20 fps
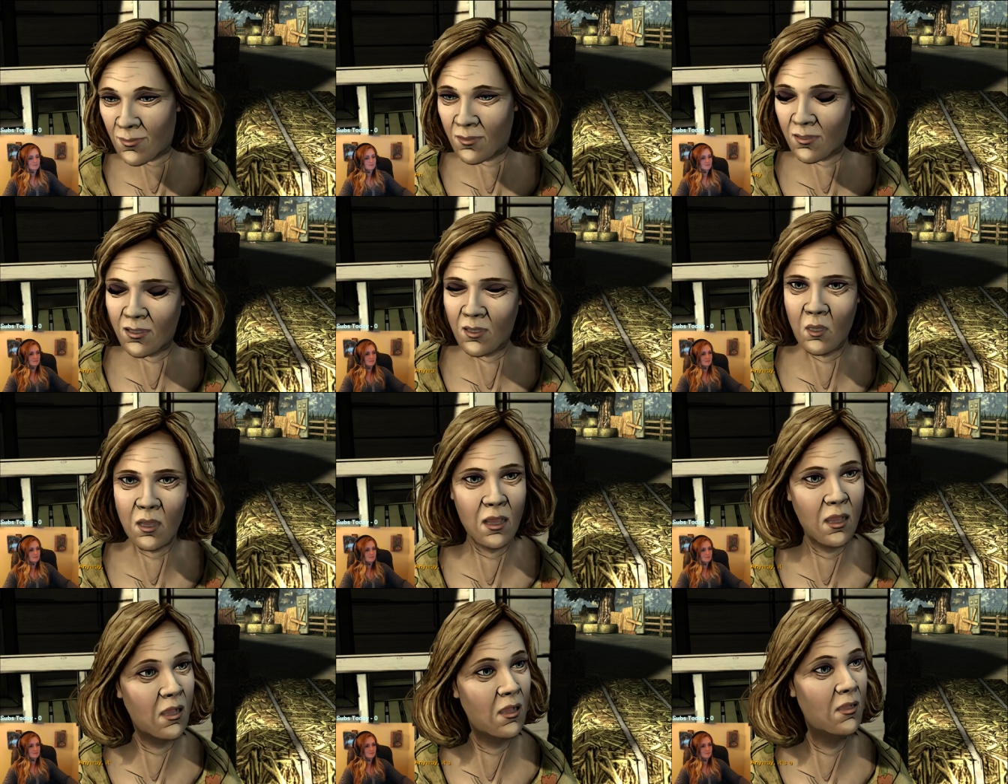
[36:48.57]

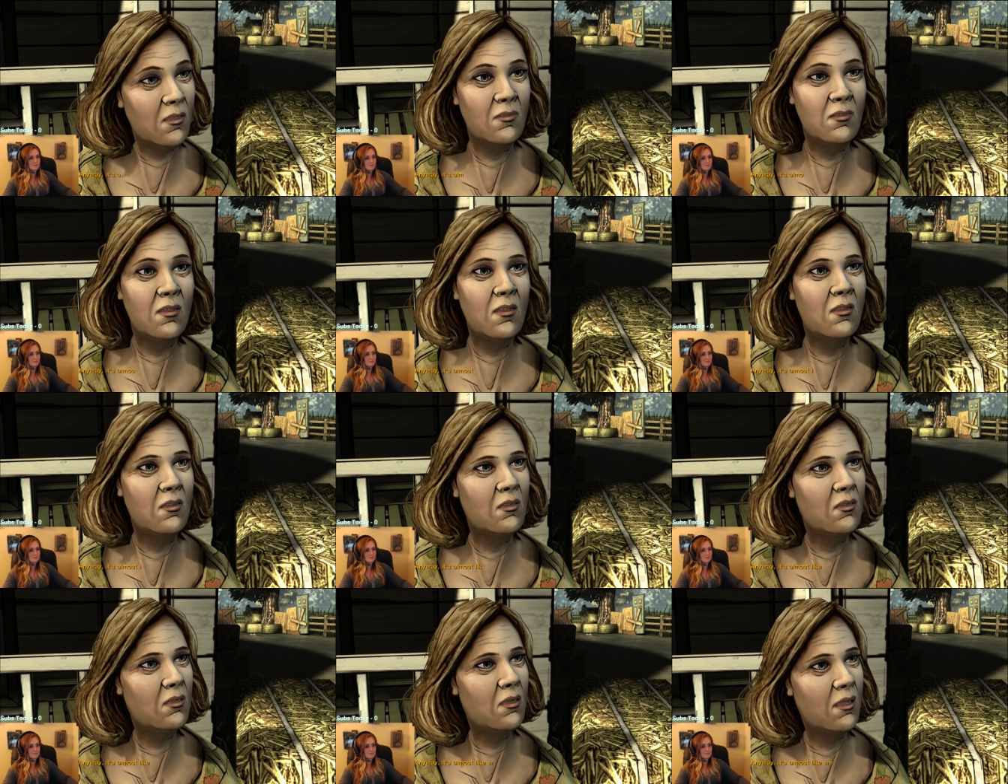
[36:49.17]
Anyway,
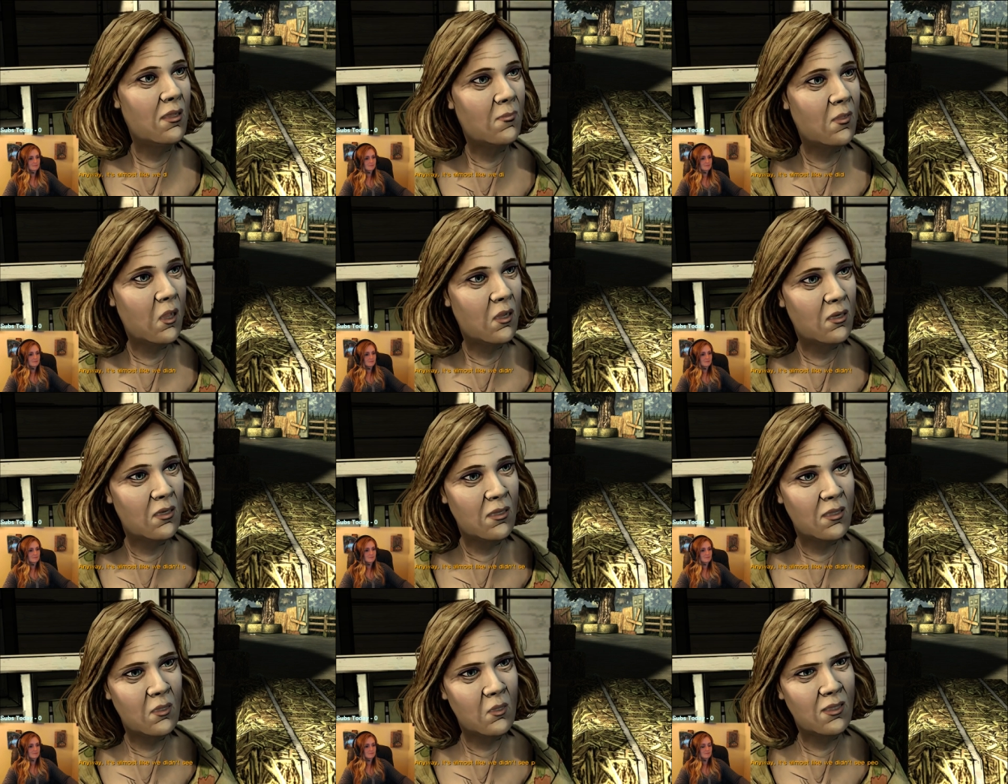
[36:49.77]
it's
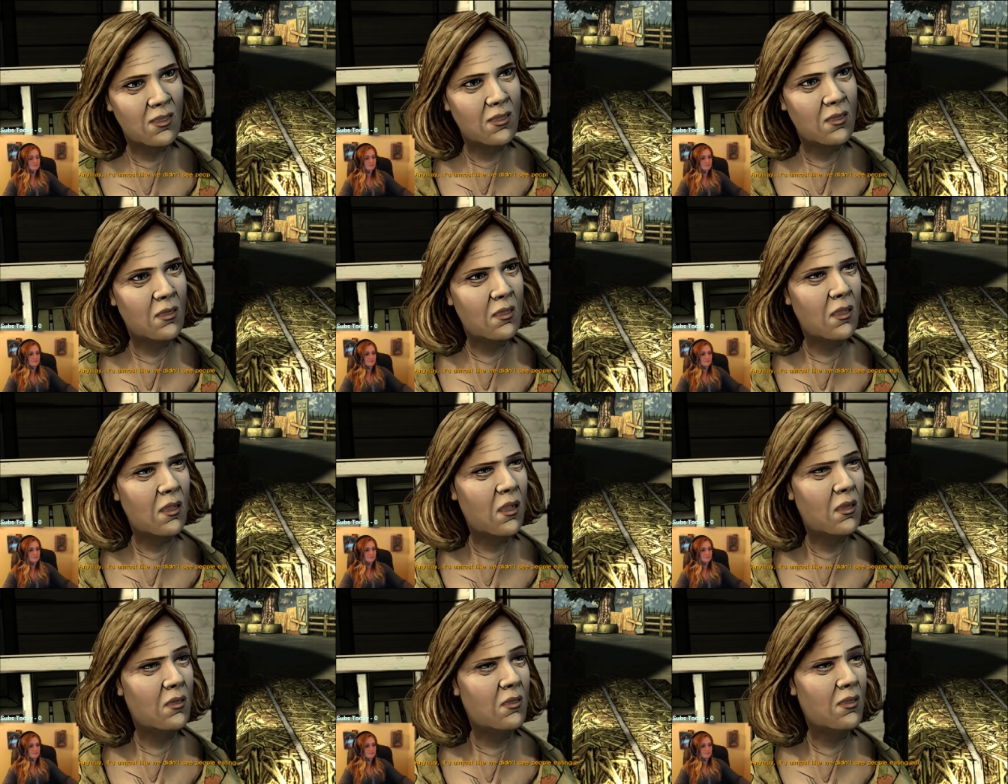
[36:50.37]
almost like we
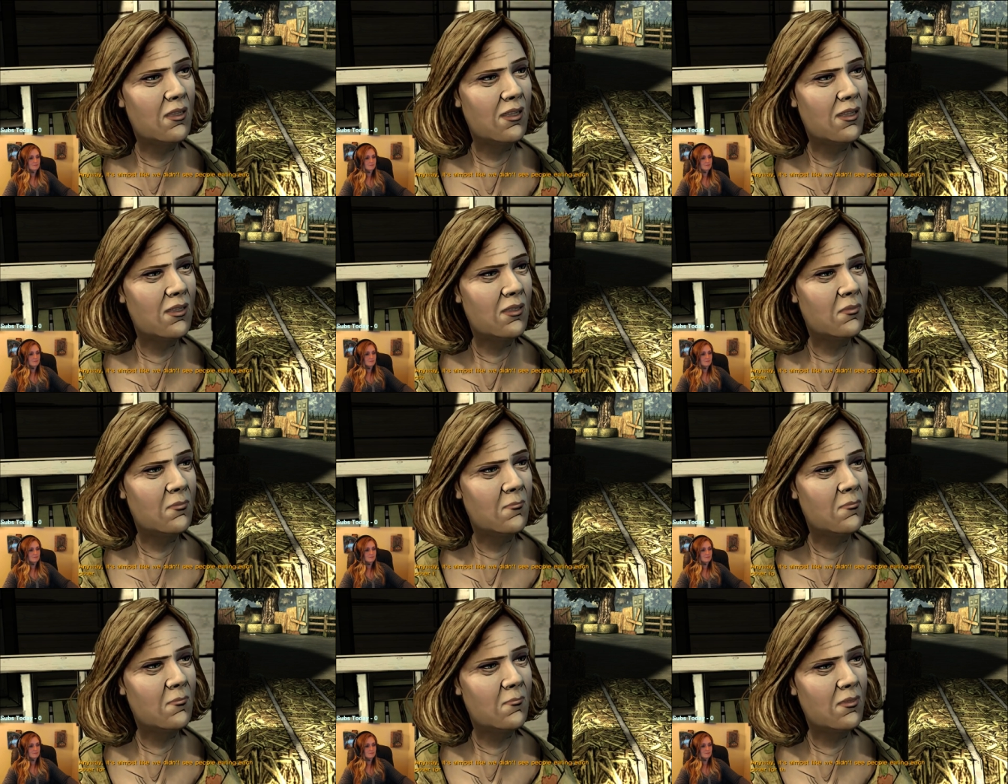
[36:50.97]
didn't
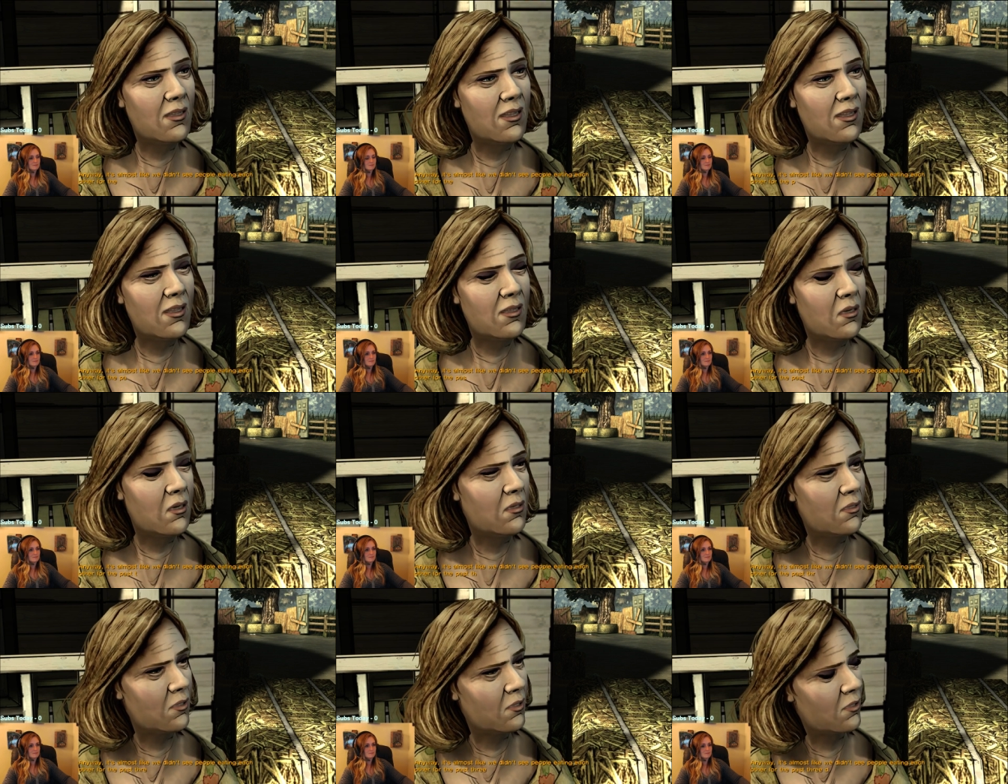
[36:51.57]
see people
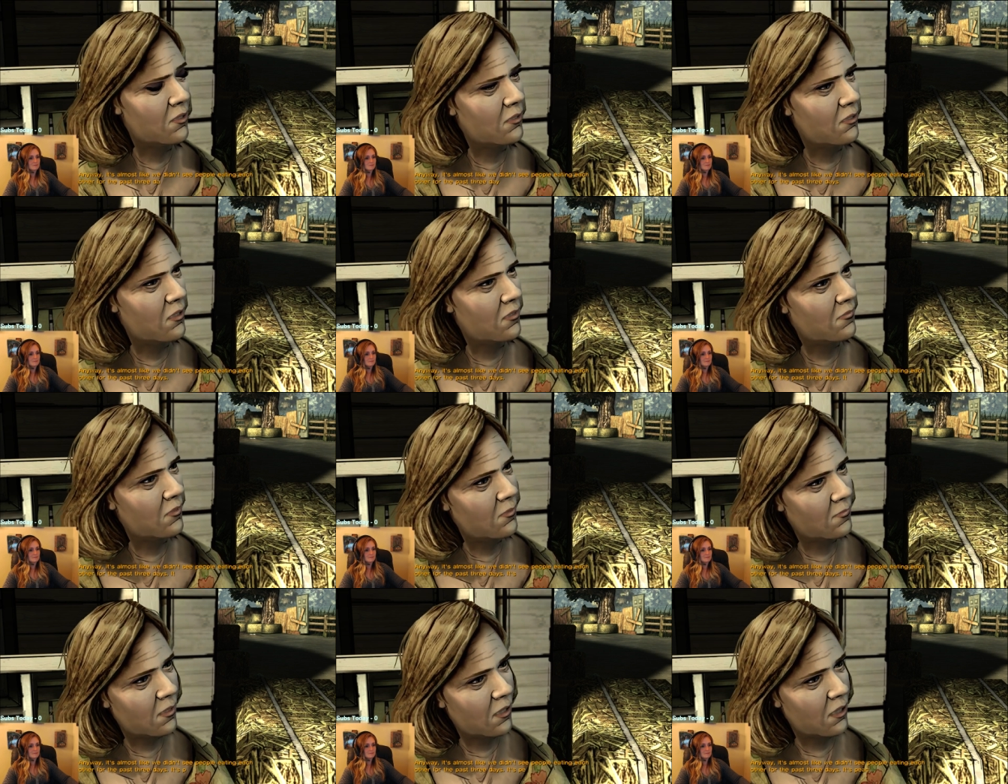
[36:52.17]
eating each
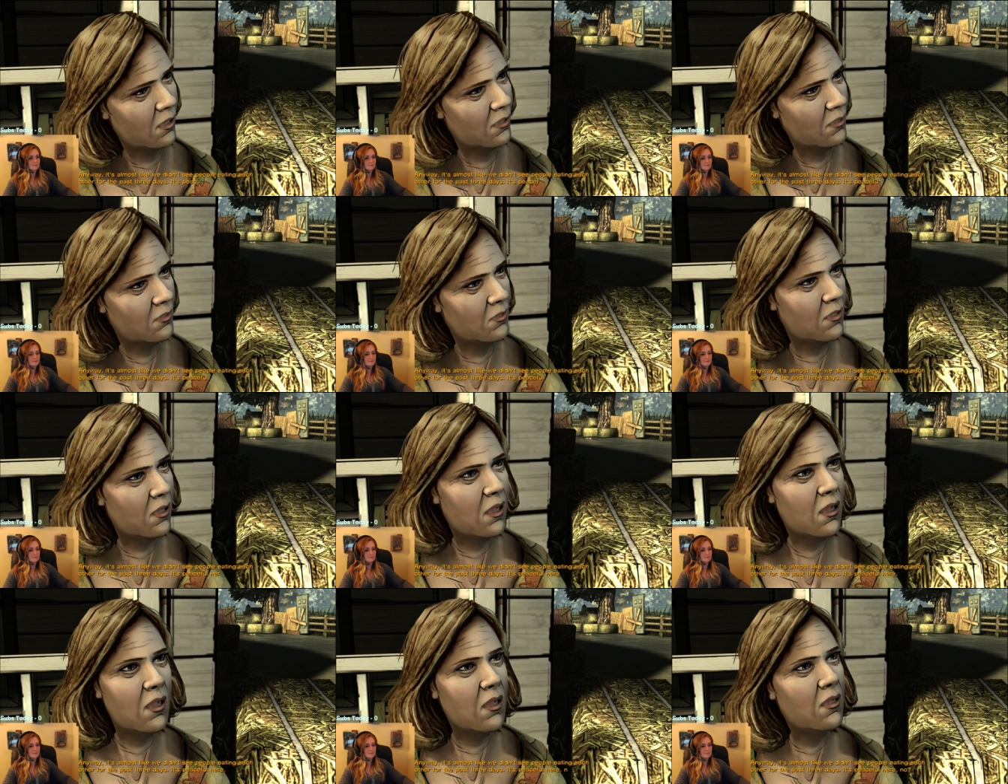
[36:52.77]
other for the past
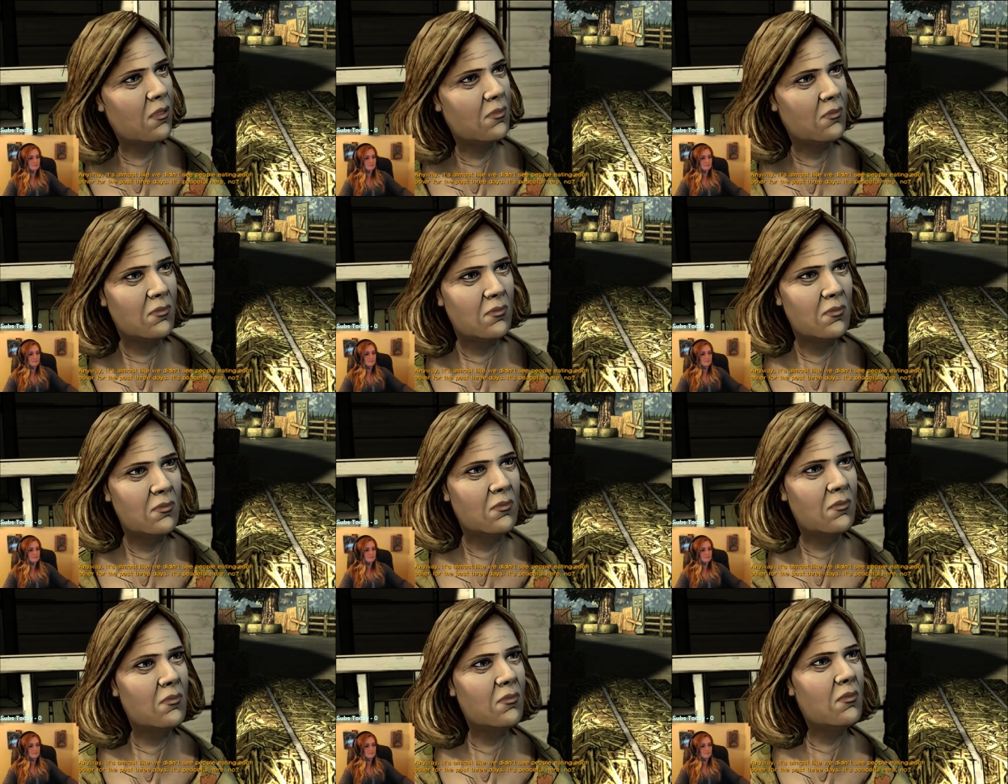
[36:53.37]
3 days.
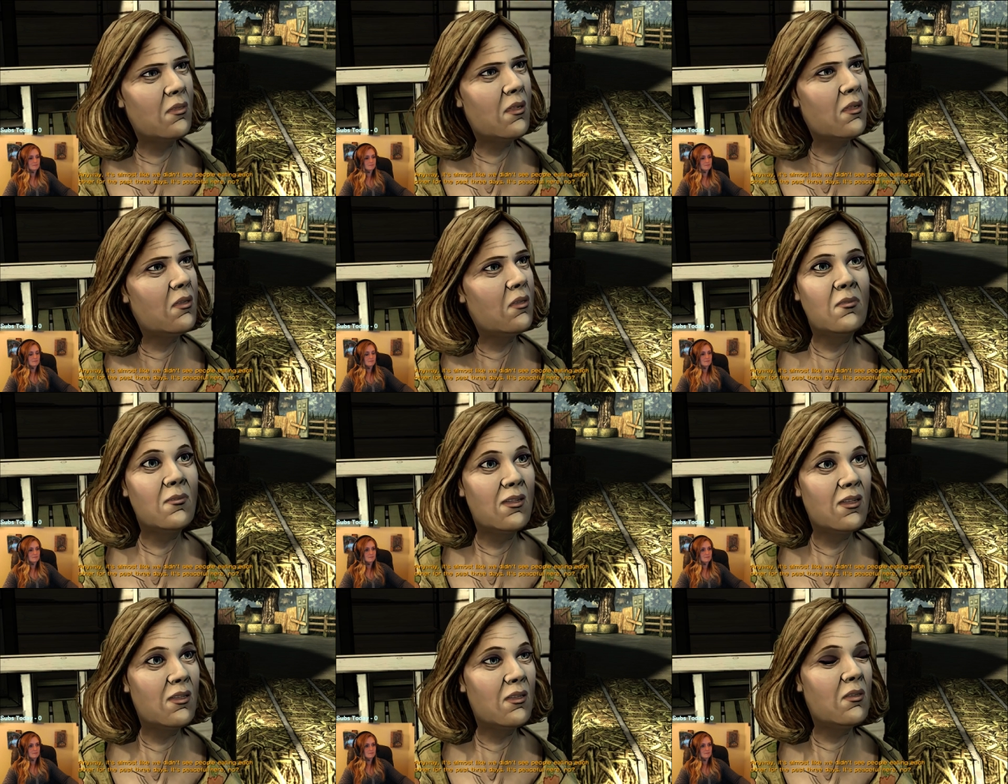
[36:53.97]

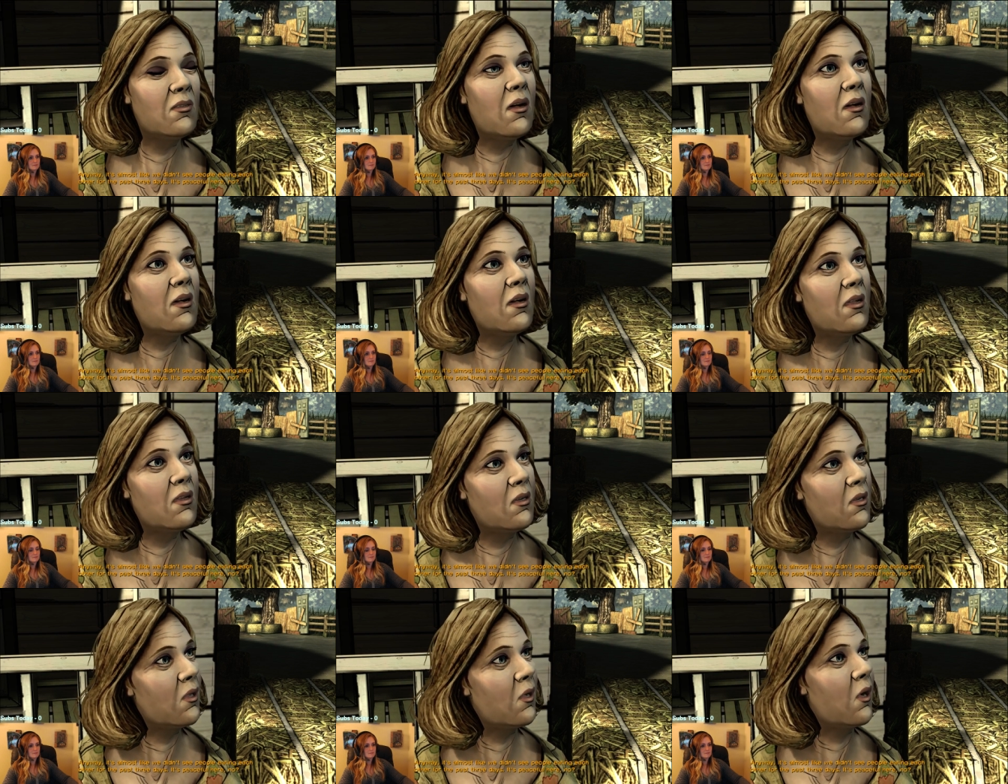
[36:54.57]
It's peaceful
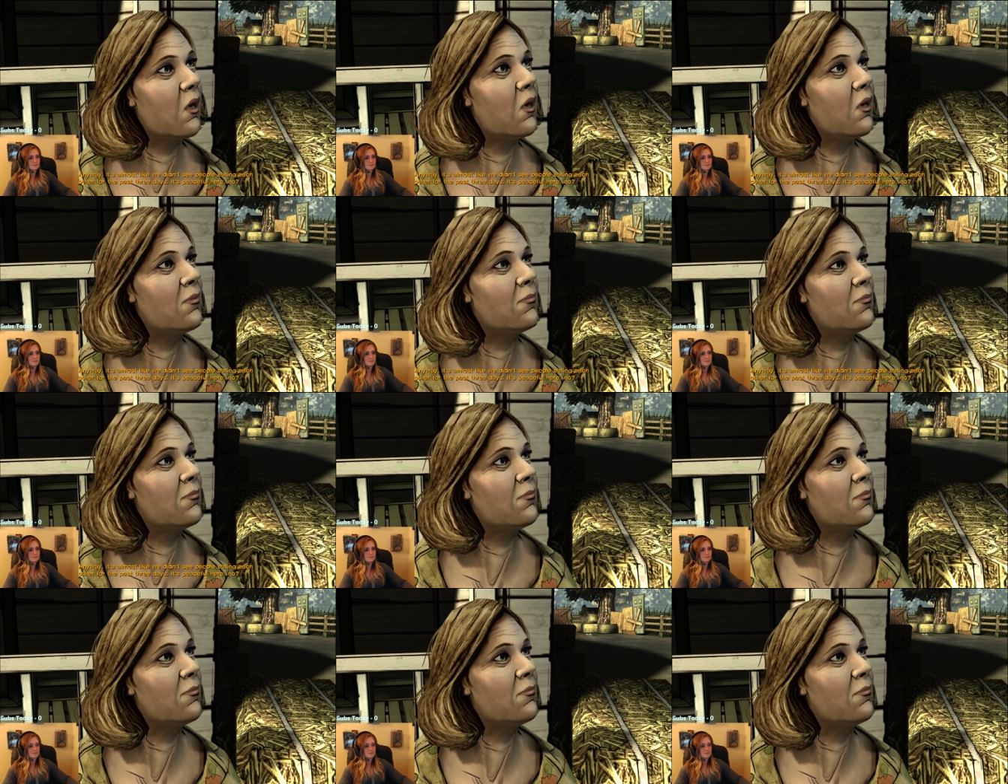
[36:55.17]
here, no?